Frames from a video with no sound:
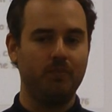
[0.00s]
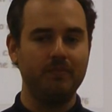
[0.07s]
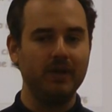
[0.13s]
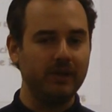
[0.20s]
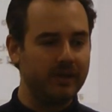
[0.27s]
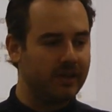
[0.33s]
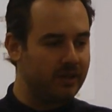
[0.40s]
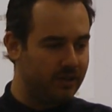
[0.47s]

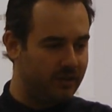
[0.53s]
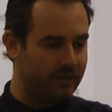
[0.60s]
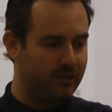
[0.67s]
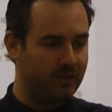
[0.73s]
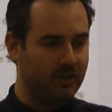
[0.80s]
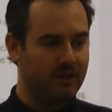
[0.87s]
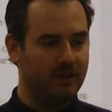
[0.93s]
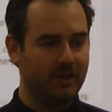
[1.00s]
millionth,
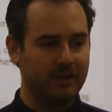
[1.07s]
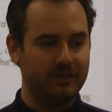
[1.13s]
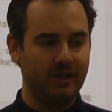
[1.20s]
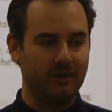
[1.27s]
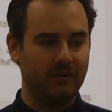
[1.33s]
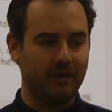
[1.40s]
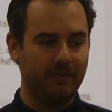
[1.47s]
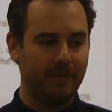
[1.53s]

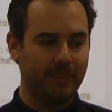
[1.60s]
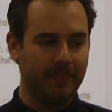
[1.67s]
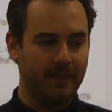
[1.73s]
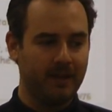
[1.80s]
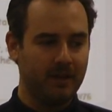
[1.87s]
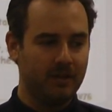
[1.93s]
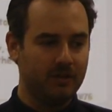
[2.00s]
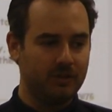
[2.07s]
etc.
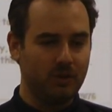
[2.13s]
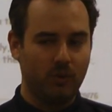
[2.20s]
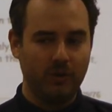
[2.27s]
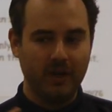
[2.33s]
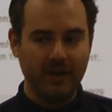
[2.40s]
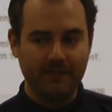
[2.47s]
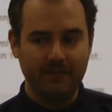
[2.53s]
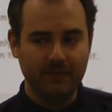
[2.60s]

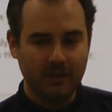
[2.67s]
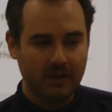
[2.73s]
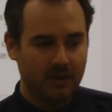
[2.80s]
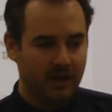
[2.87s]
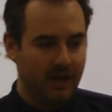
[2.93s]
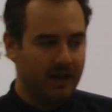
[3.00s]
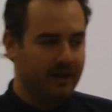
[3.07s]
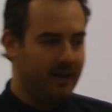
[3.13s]
So in
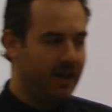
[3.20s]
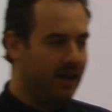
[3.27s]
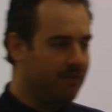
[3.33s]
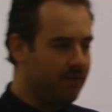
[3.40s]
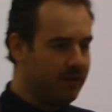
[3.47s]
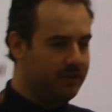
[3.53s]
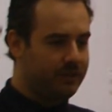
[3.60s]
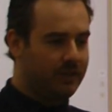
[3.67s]

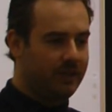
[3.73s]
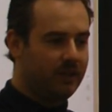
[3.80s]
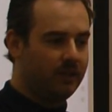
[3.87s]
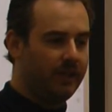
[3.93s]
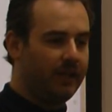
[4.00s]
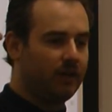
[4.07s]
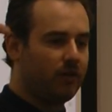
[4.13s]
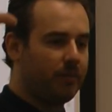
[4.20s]
every
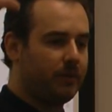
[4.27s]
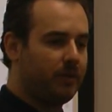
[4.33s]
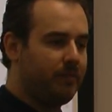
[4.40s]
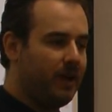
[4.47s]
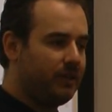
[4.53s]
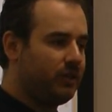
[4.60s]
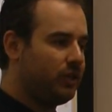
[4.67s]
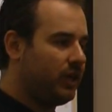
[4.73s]
single encrypted
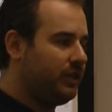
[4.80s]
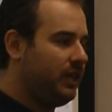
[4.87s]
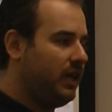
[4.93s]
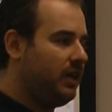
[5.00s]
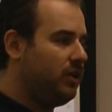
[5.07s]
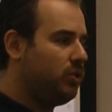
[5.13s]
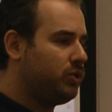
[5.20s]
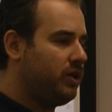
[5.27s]
message
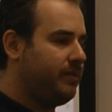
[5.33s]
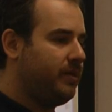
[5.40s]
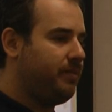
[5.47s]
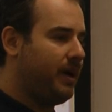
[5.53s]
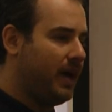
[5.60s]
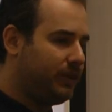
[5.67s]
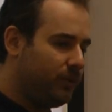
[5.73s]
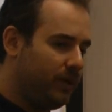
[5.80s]
containing username
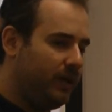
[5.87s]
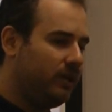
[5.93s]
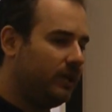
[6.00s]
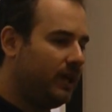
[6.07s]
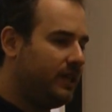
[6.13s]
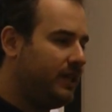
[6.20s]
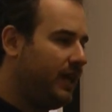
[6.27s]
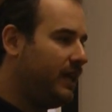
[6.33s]
and password, it'll
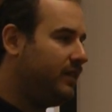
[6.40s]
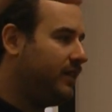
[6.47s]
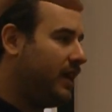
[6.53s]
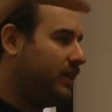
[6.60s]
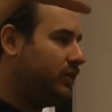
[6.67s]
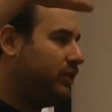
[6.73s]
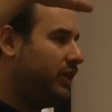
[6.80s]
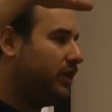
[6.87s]
contain
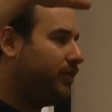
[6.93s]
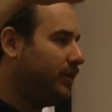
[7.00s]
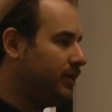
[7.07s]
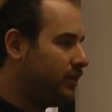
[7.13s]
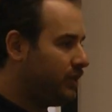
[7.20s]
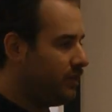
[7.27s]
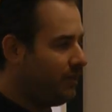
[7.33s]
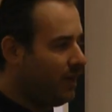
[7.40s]
that
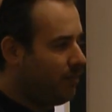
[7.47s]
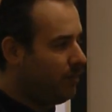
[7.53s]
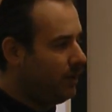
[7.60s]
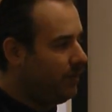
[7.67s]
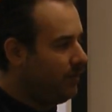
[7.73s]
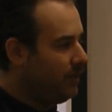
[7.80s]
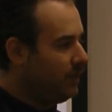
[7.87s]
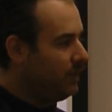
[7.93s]
sequence number.
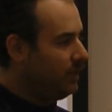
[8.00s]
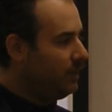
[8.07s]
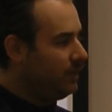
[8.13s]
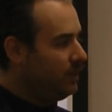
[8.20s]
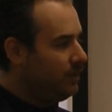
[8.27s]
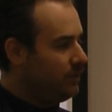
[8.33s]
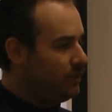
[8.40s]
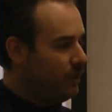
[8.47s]

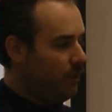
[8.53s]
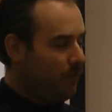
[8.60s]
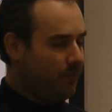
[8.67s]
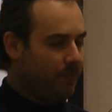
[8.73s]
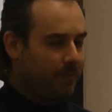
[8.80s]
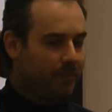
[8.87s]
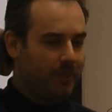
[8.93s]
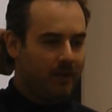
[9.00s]

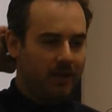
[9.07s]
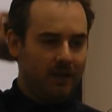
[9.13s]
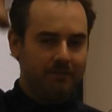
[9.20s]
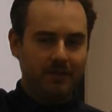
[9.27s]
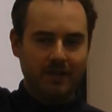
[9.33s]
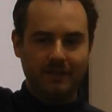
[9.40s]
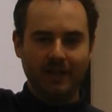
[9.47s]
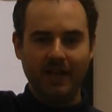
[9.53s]
So
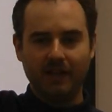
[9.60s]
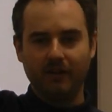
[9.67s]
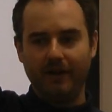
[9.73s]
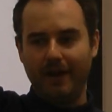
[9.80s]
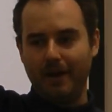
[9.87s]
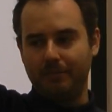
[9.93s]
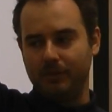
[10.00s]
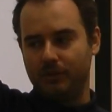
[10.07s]
if the attacker
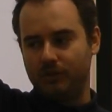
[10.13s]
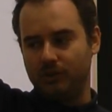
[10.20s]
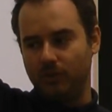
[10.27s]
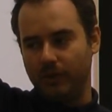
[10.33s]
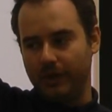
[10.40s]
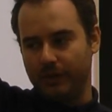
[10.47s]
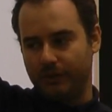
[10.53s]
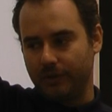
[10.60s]
happens
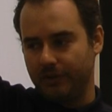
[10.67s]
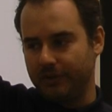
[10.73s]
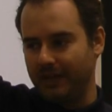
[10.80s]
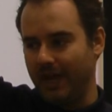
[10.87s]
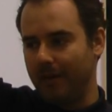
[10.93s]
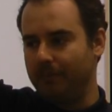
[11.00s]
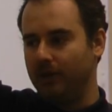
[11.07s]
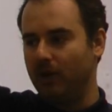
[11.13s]
to
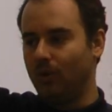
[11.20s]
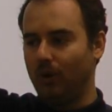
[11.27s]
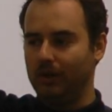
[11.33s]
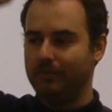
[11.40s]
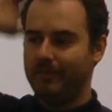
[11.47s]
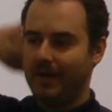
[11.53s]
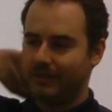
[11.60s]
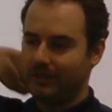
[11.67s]
intercept the
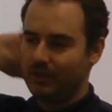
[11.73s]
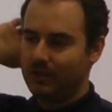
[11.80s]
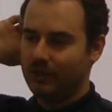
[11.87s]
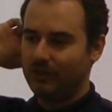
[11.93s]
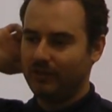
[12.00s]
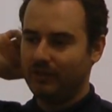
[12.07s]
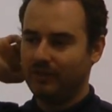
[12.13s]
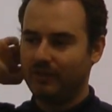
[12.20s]
old message